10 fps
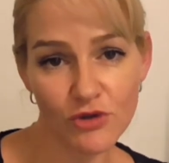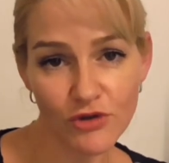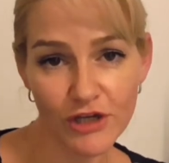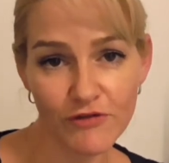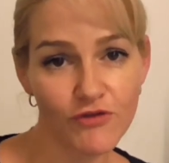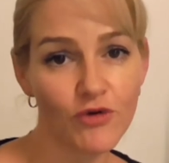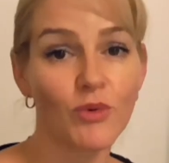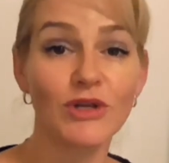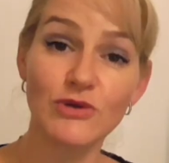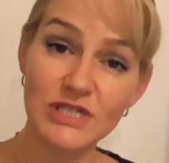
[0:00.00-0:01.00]
looking for
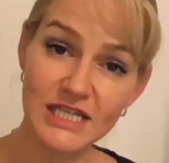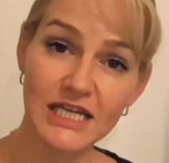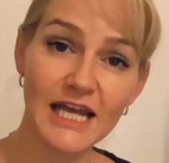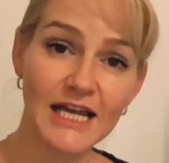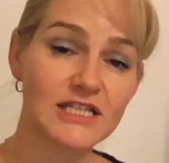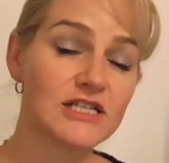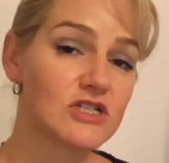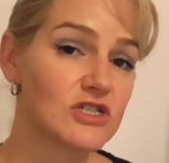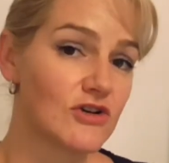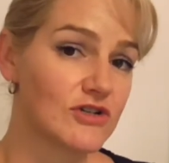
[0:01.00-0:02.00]
when you select
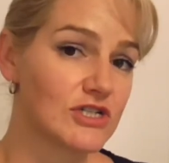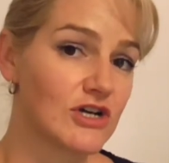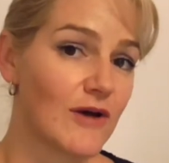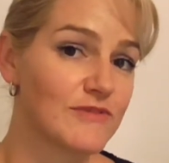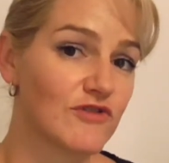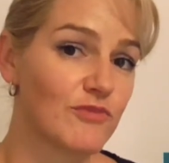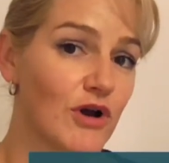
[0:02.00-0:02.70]
certain types of